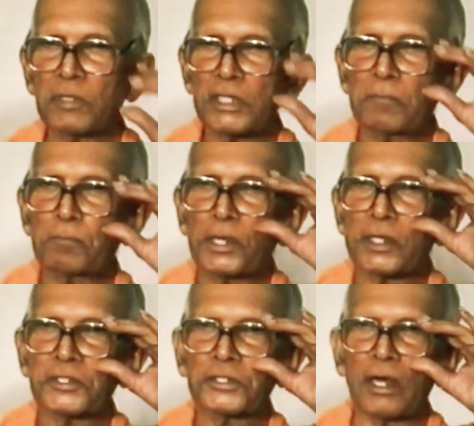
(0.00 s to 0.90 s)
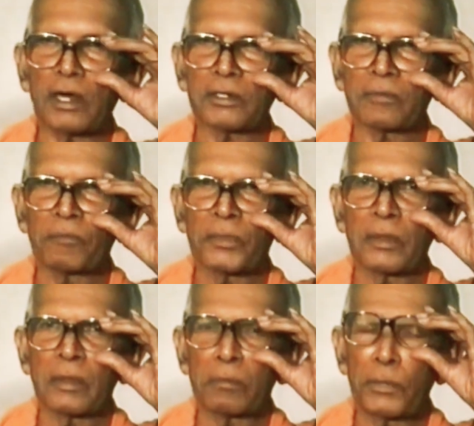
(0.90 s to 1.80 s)
Tamasat Parastat,
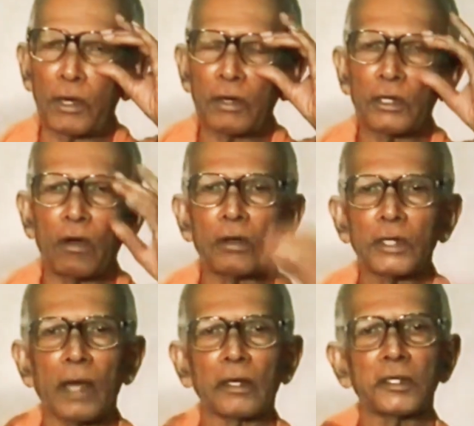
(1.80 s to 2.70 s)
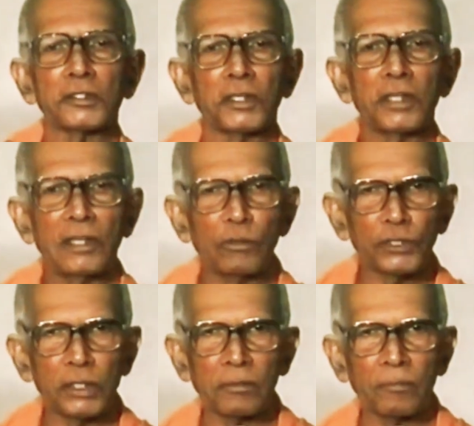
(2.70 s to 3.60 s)
beyond all darkness and
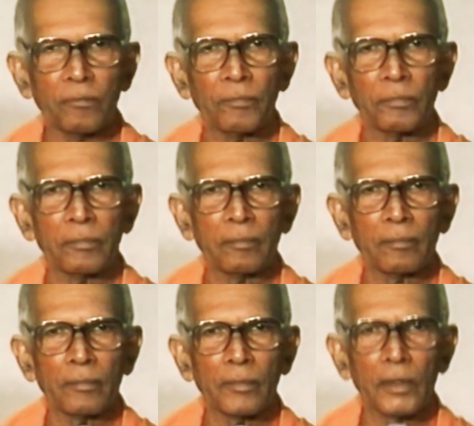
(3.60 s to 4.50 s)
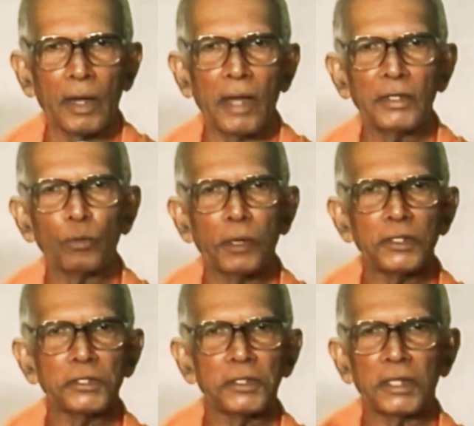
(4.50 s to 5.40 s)
delusion. And the
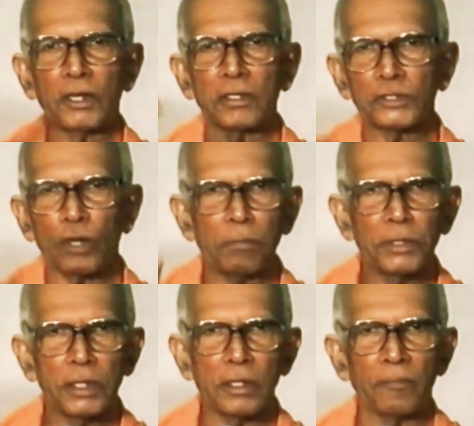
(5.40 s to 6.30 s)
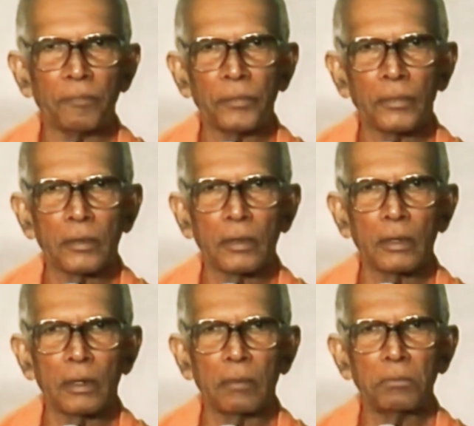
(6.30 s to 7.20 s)
Upanishad did not stop there.
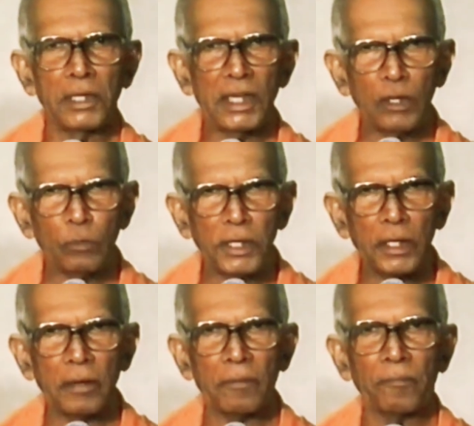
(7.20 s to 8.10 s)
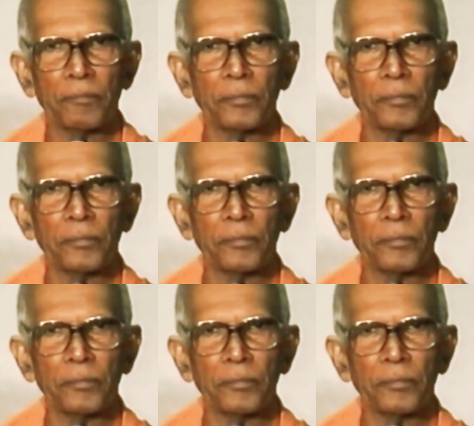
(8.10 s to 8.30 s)
Believe me